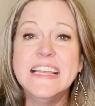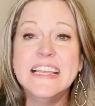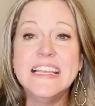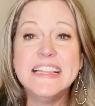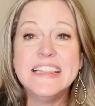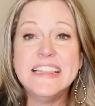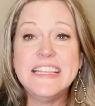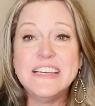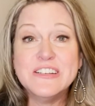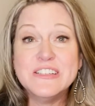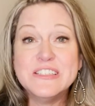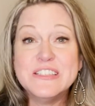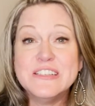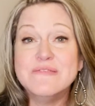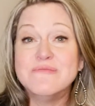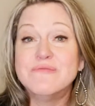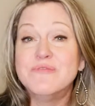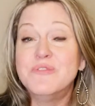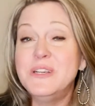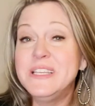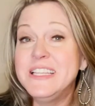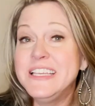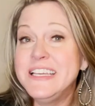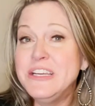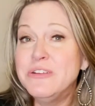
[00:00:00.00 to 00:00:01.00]
There's some
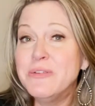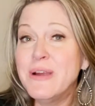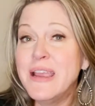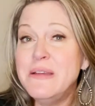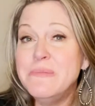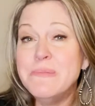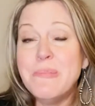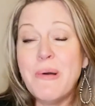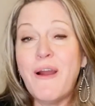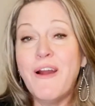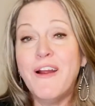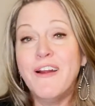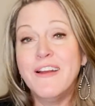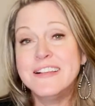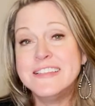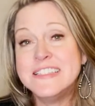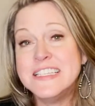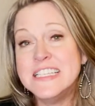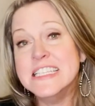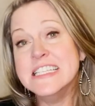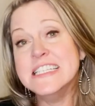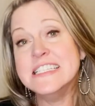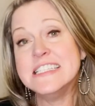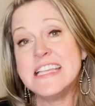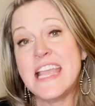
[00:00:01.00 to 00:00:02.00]
really great parks
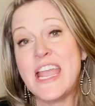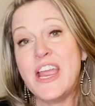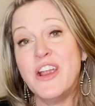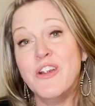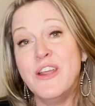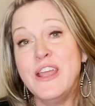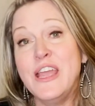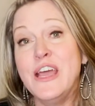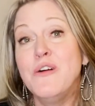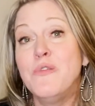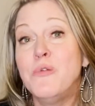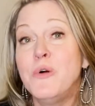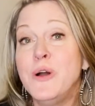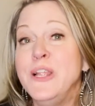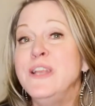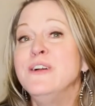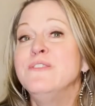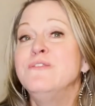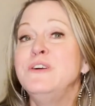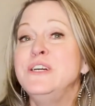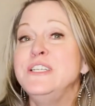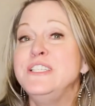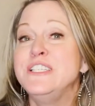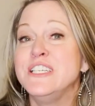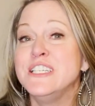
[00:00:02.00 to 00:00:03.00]
in this area, one of
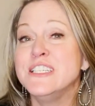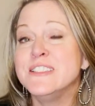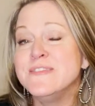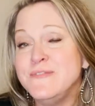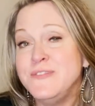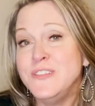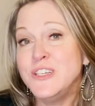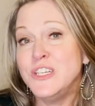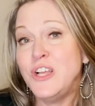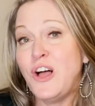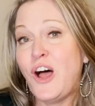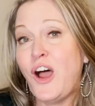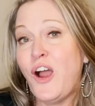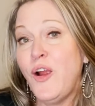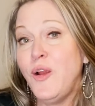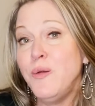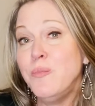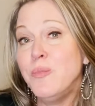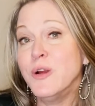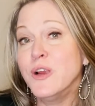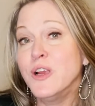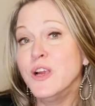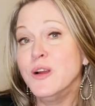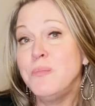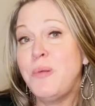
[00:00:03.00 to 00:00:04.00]
which is Phil
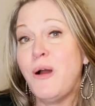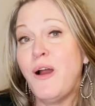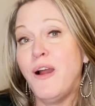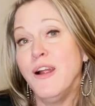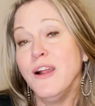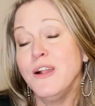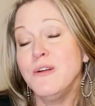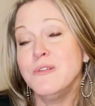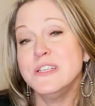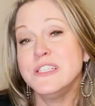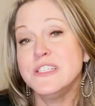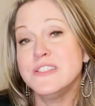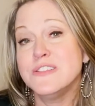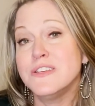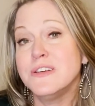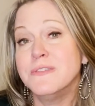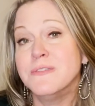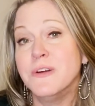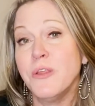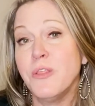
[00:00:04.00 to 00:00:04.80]
Hardberger Park, which is over